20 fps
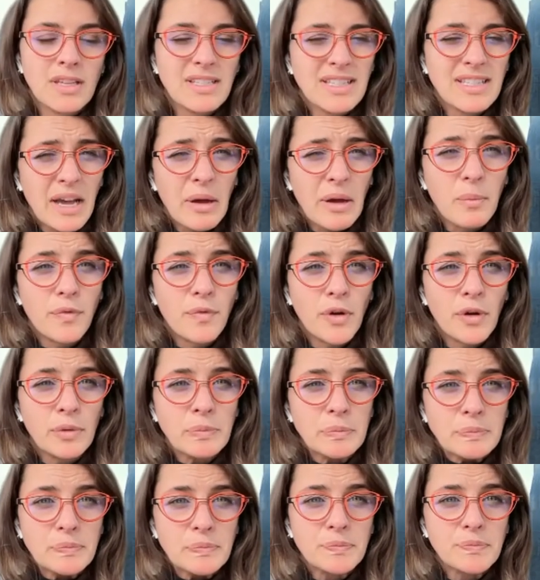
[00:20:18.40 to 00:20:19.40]
Is that helpful?
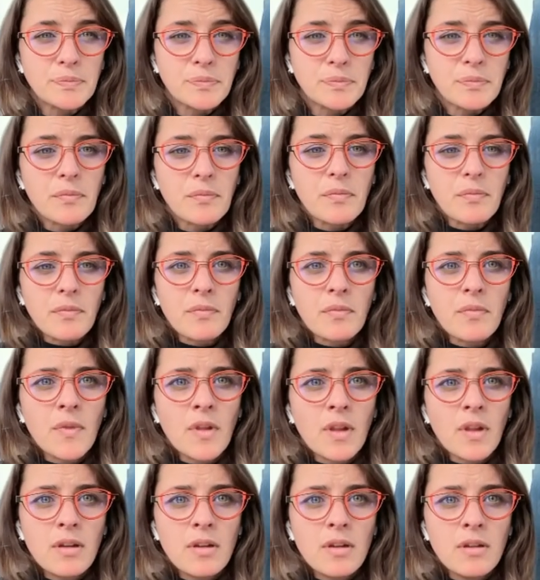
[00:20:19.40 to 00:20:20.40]

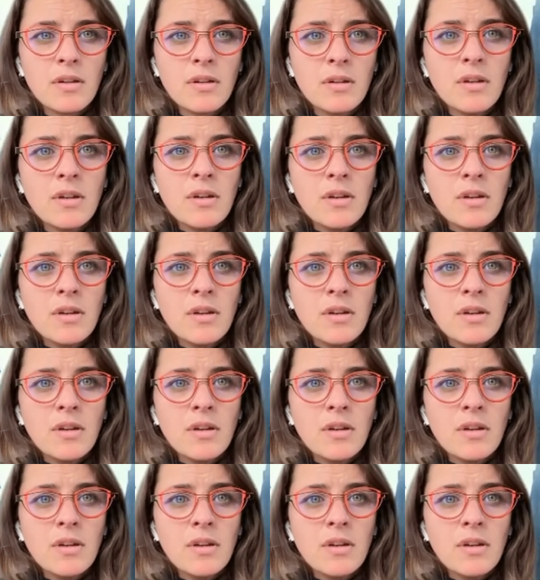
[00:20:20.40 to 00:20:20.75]
Yes,